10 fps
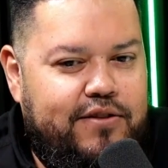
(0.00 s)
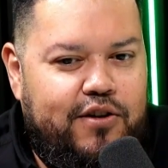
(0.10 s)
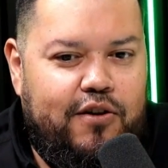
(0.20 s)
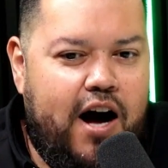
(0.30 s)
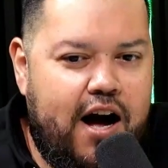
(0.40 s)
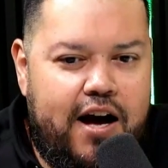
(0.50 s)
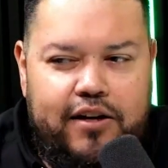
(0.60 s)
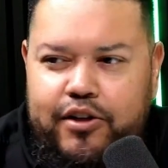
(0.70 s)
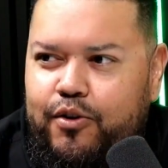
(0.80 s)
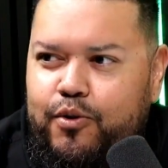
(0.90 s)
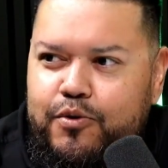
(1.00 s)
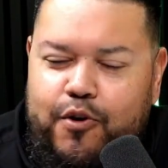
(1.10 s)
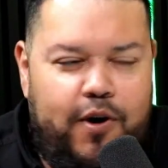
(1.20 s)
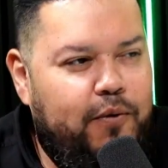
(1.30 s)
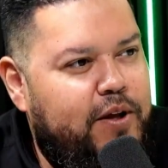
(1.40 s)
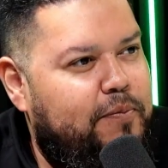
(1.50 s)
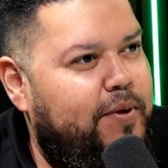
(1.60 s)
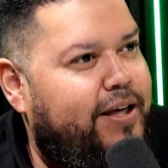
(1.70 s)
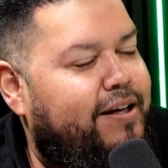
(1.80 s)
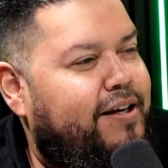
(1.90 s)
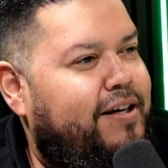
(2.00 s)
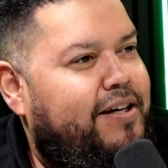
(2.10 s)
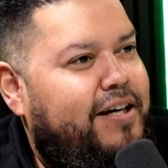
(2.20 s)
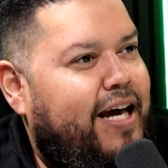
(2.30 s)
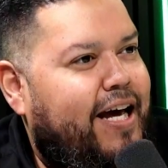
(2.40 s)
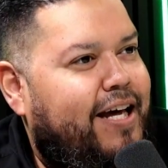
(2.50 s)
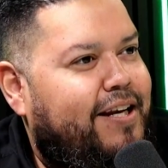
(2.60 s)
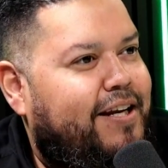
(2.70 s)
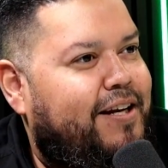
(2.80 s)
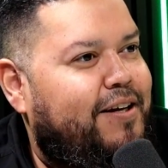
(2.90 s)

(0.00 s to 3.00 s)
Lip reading: who's going with me? And